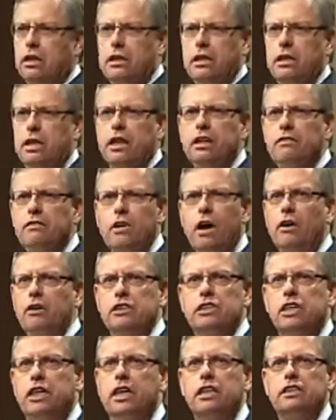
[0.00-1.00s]
did any of y'all
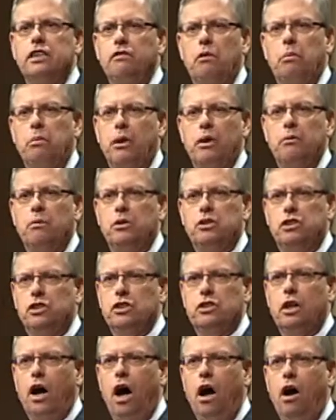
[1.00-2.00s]
as kids ever play what
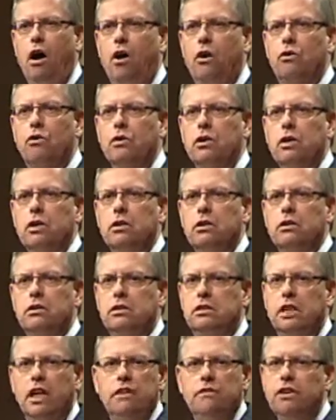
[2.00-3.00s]
you'd call
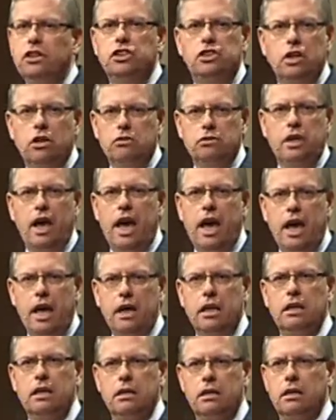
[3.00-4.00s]
TV show
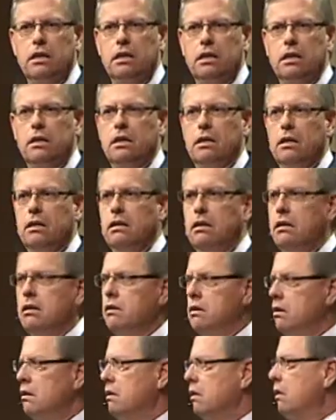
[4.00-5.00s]
tag?
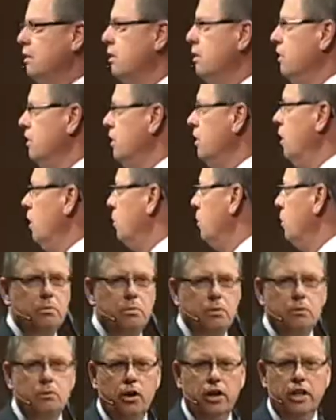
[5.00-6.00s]
You know,
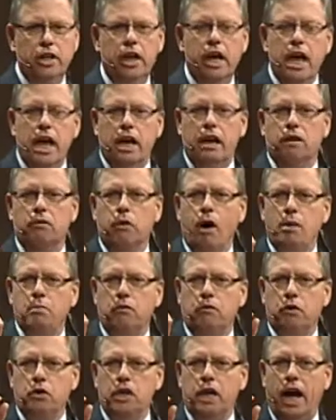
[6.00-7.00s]
be running, and right
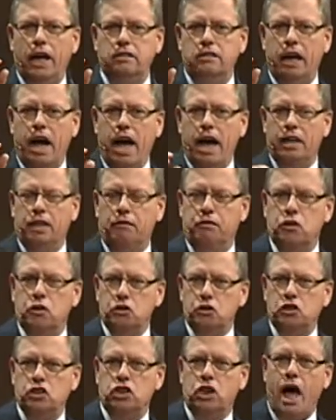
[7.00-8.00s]
before you got tagged, if you
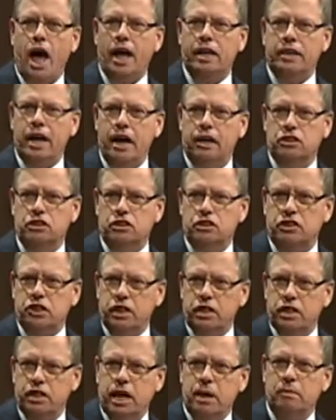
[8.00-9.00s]
would slide down and you'd
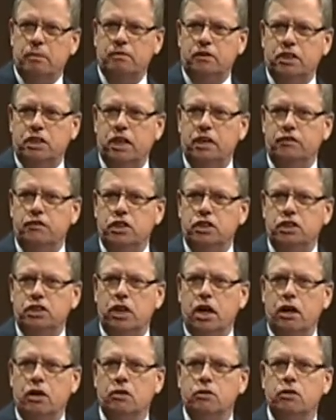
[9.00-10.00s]
say the name of a TV
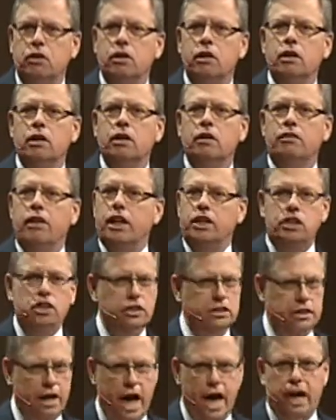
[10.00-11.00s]
show, they
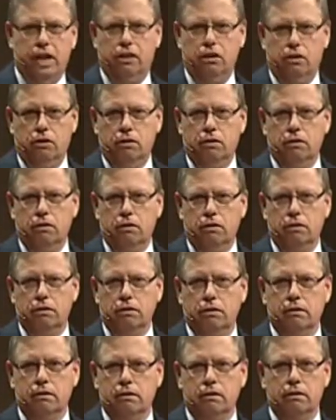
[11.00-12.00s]
couldn't tag you.
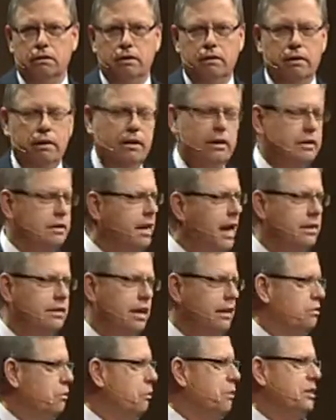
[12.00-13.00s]
See, I
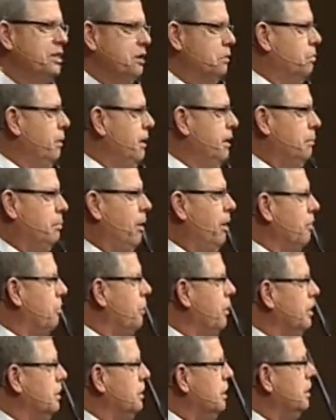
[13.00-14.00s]
tell you, we just made up all
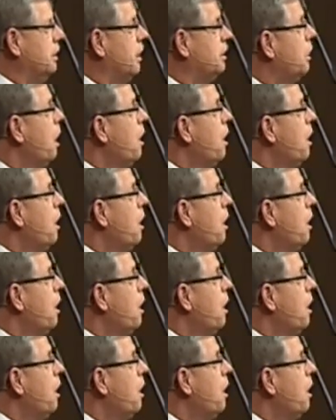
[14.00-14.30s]
crazy things,